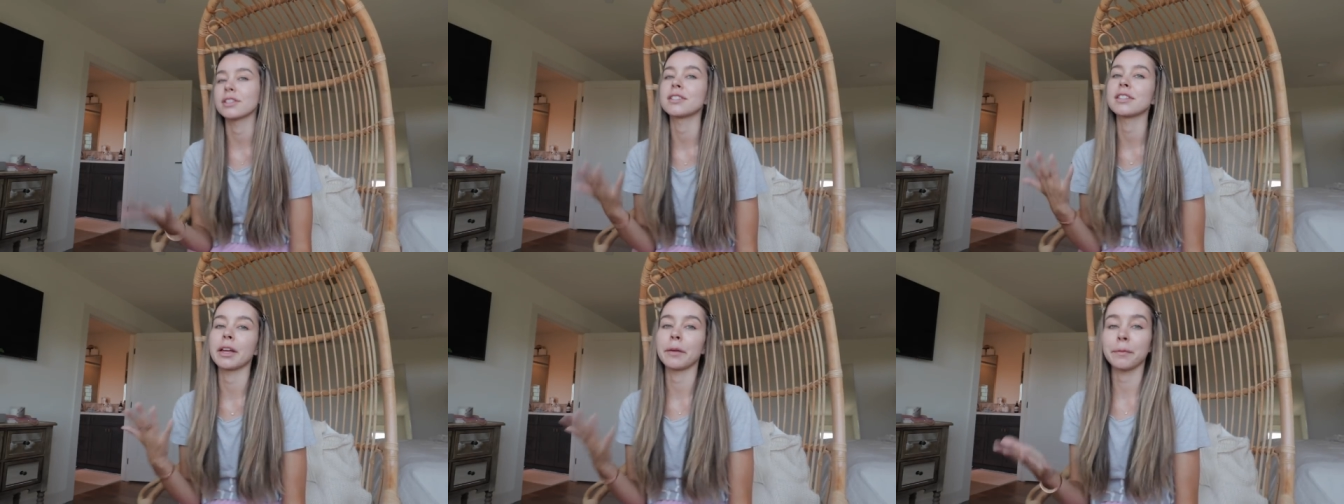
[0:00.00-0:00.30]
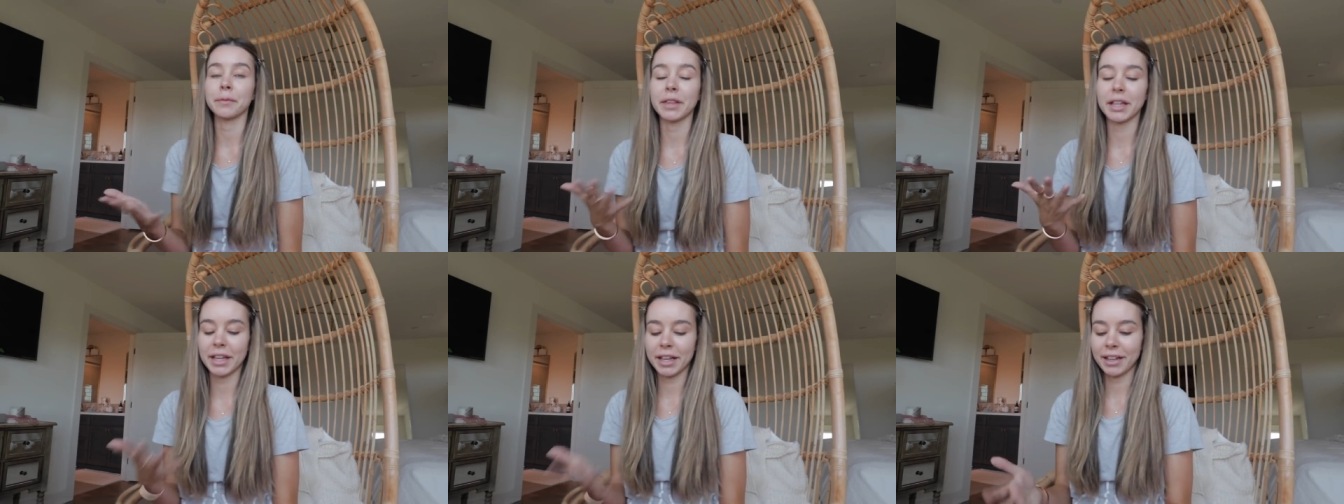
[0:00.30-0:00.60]
same
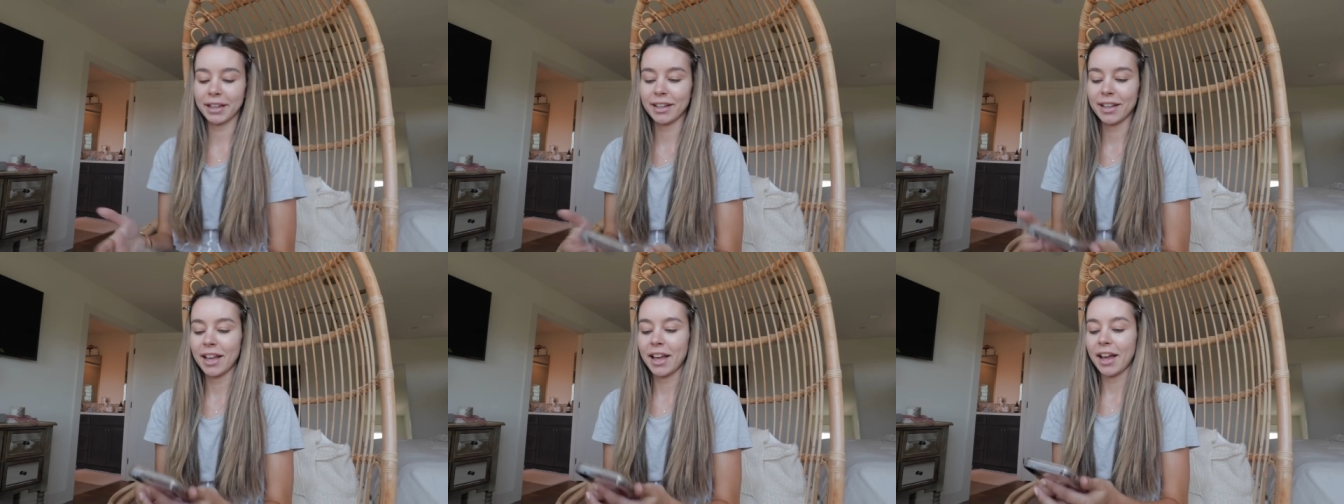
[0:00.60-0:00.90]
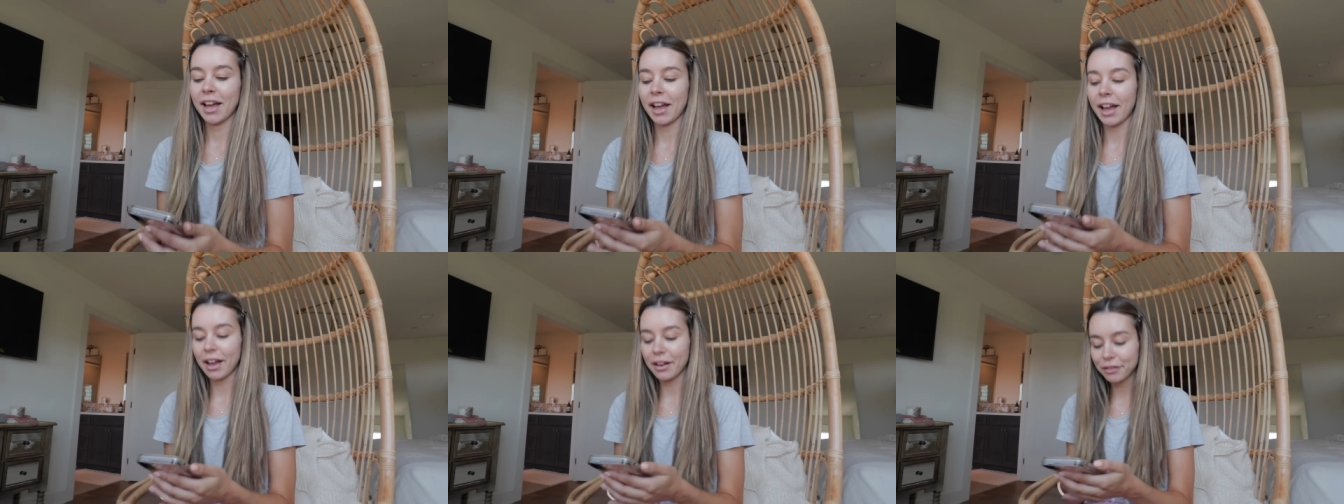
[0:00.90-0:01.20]
thing
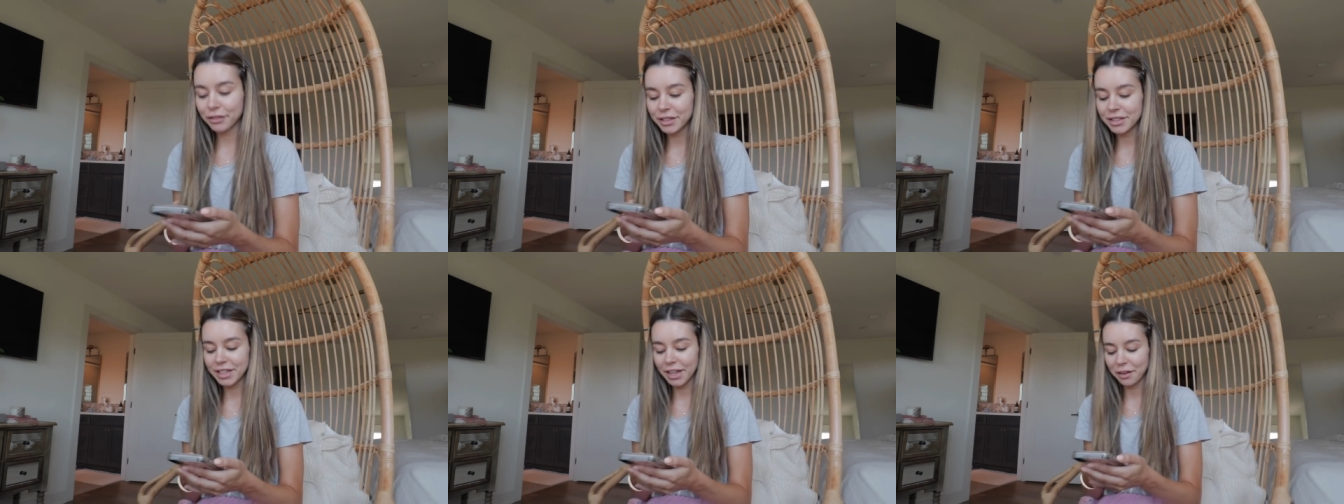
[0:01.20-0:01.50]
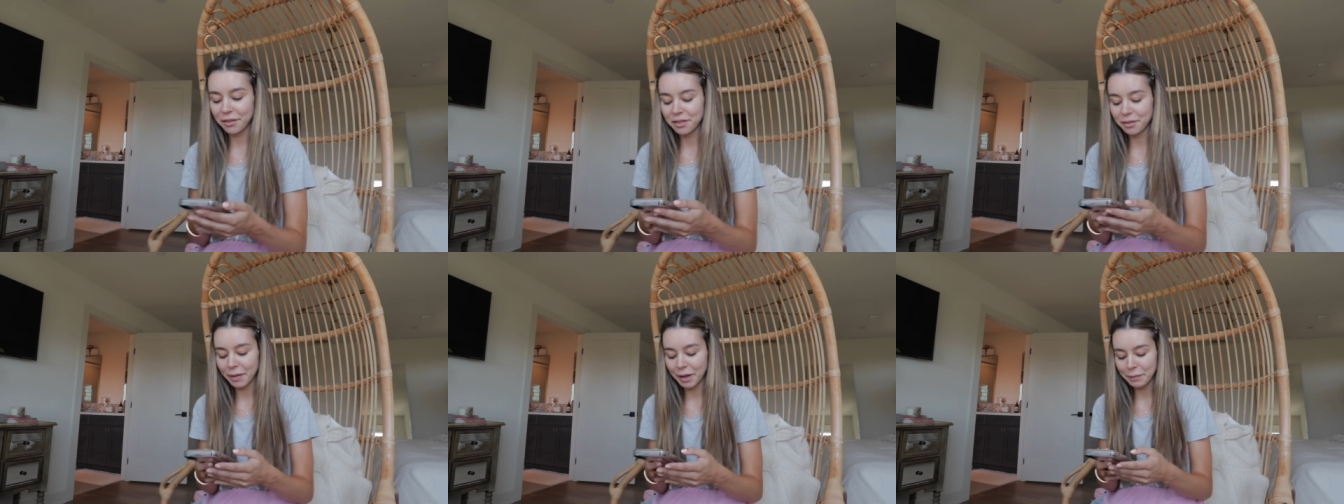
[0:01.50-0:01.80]
every day
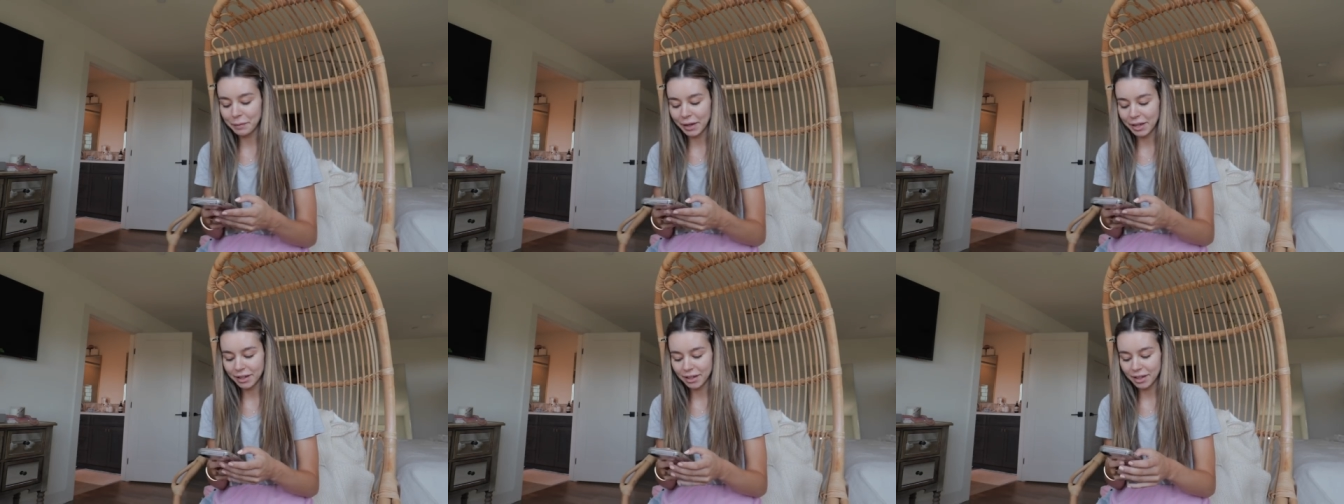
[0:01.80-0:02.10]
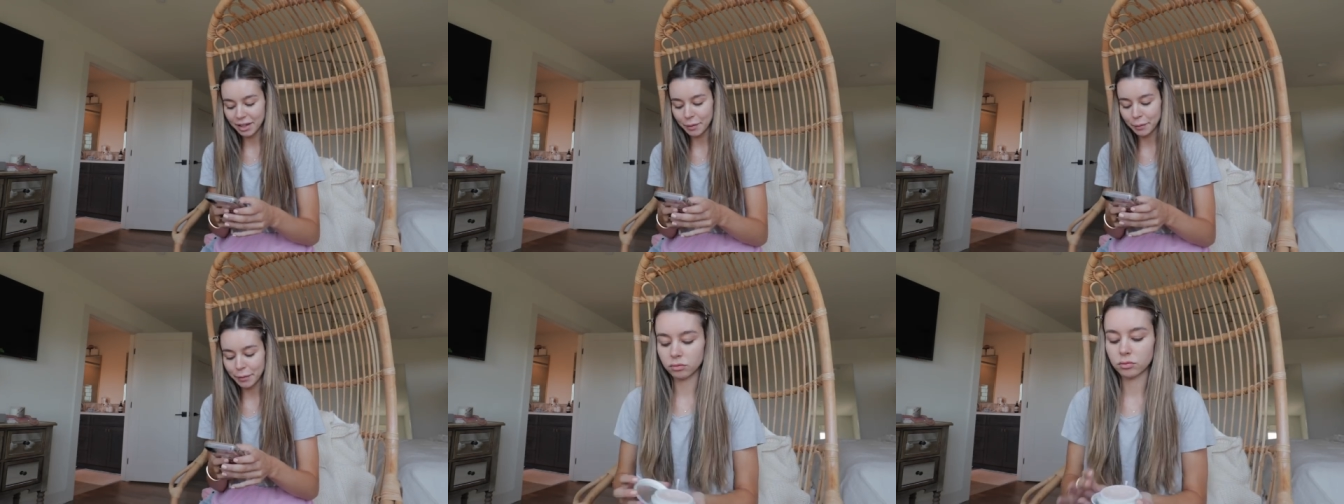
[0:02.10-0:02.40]
with my
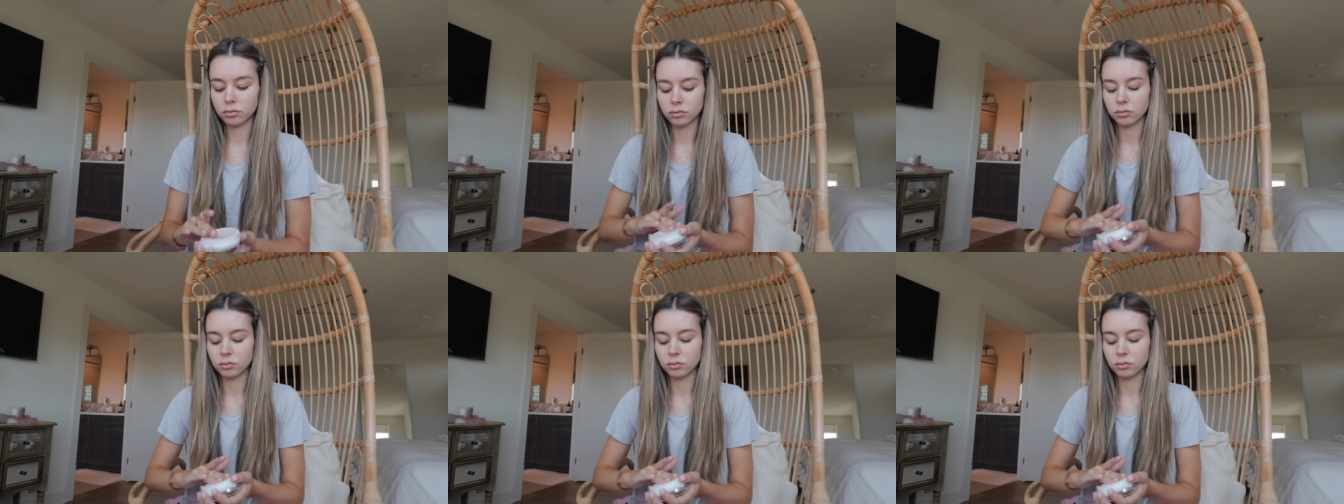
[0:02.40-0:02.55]
makeup.